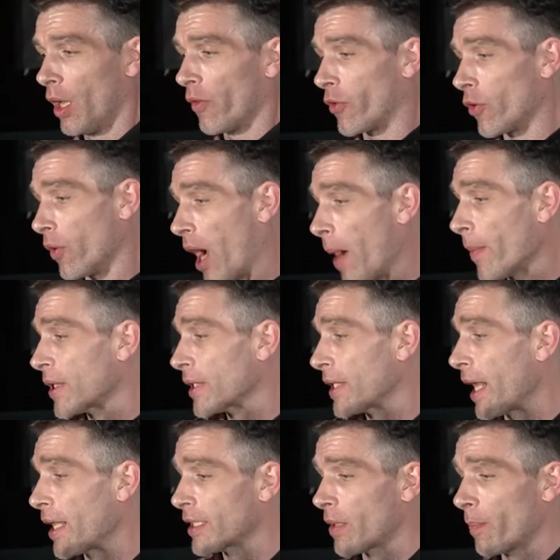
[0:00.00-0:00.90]
through
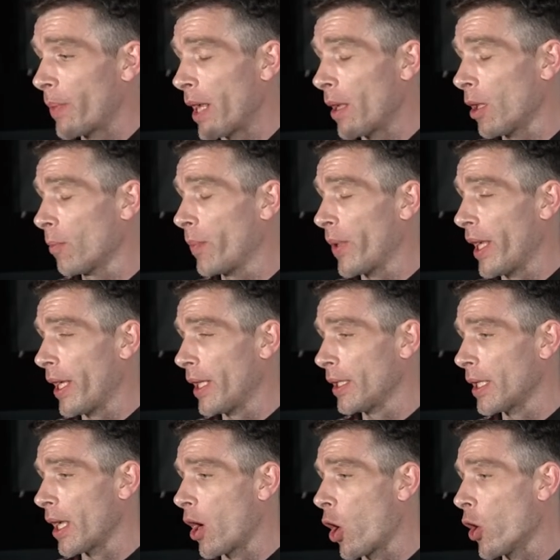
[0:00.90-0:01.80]
happenstance and people
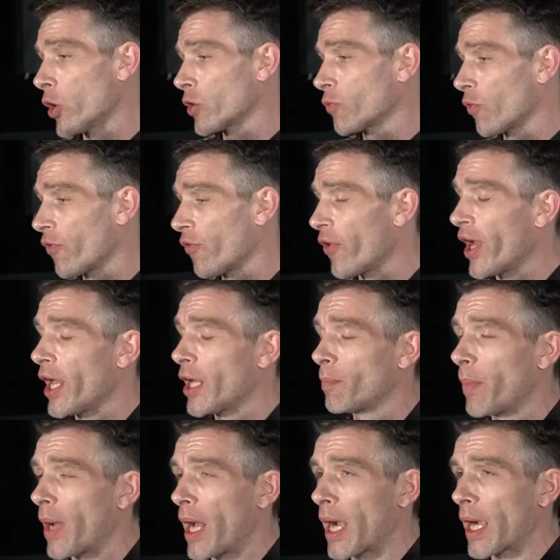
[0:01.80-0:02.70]
being honest with
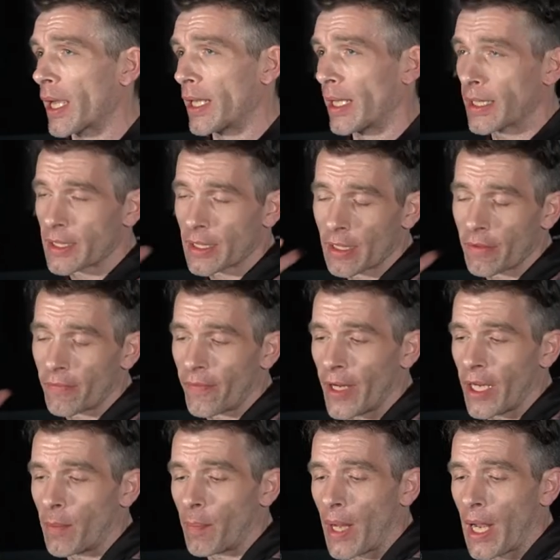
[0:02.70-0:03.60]
feedback and listening to
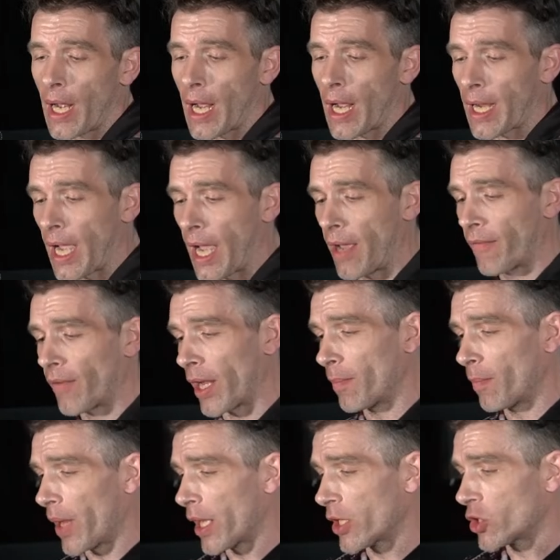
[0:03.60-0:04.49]
feedback, I kind of
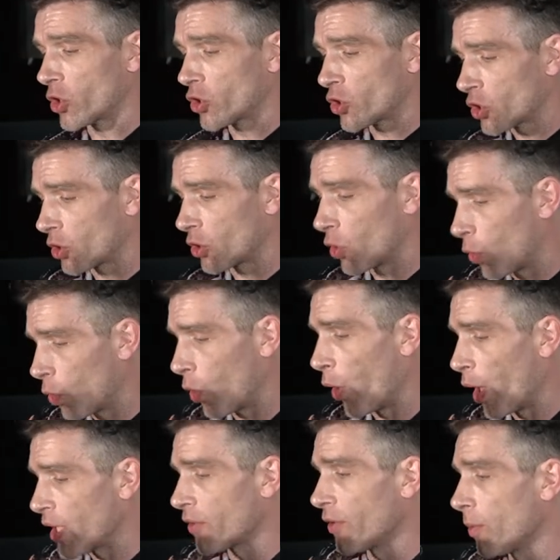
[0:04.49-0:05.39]
like managed to
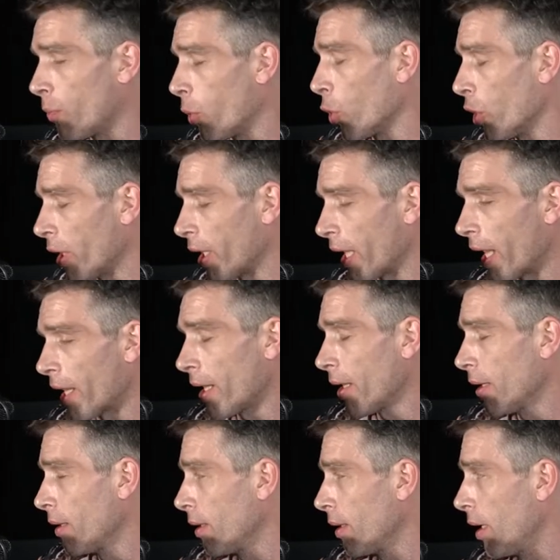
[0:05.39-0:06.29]
cohesively put it
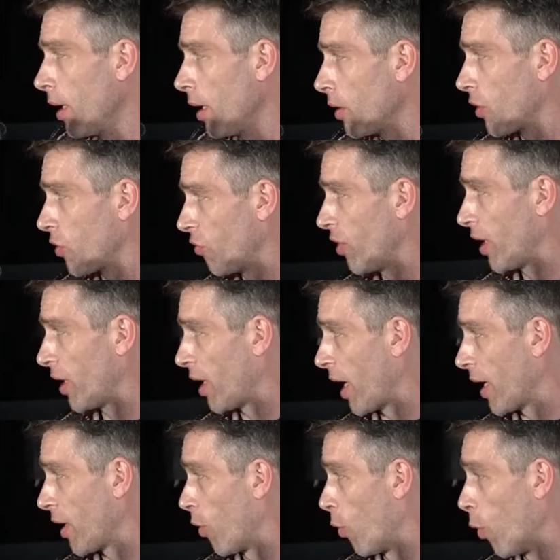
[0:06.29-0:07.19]
together and create
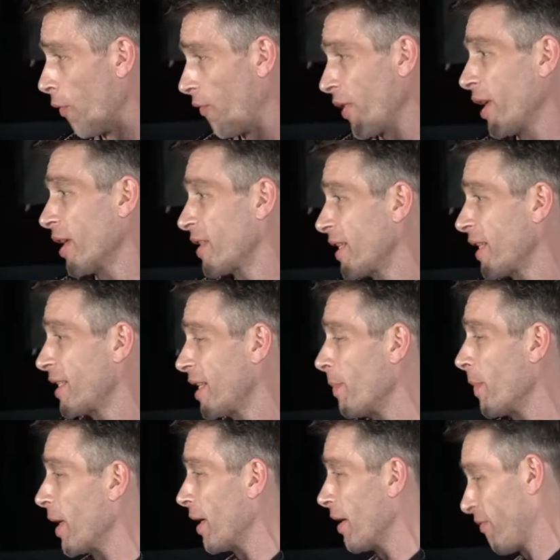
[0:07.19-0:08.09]
like hopefully a
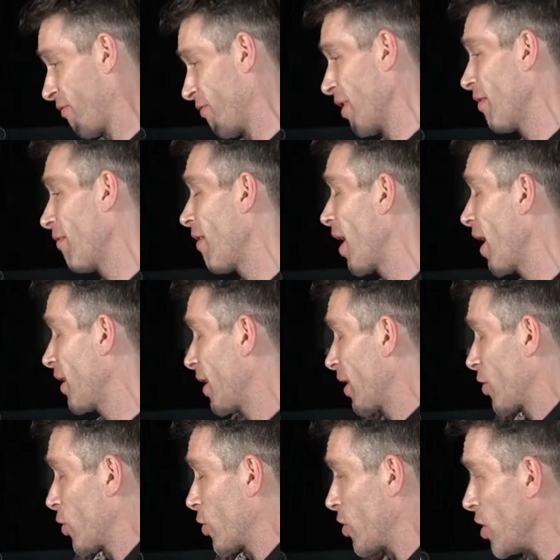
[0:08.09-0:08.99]
60-minute thrill ride
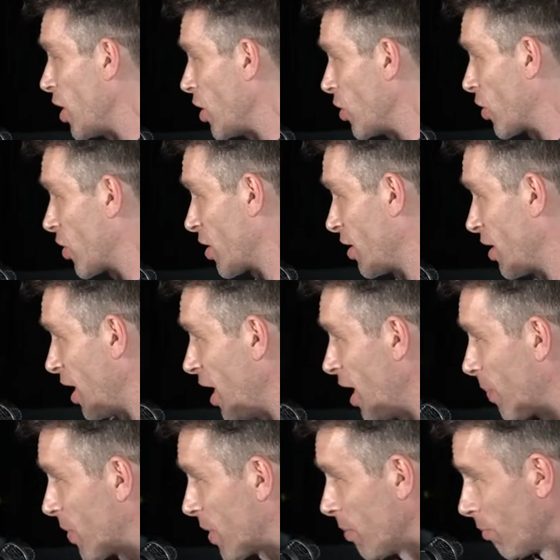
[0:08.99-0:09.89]
that's just ninjas and
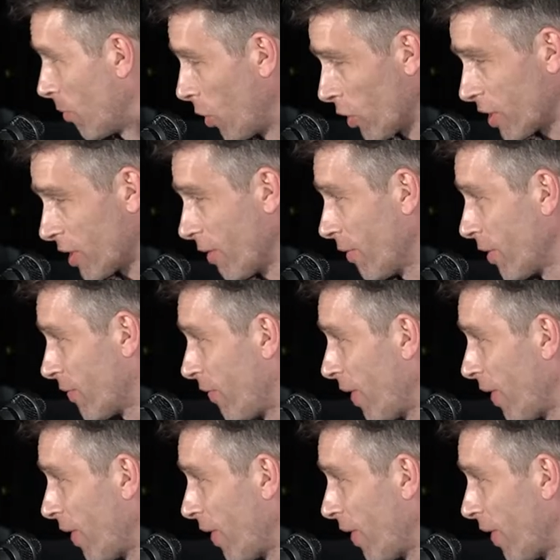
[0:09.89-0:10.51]
apes and mercenaries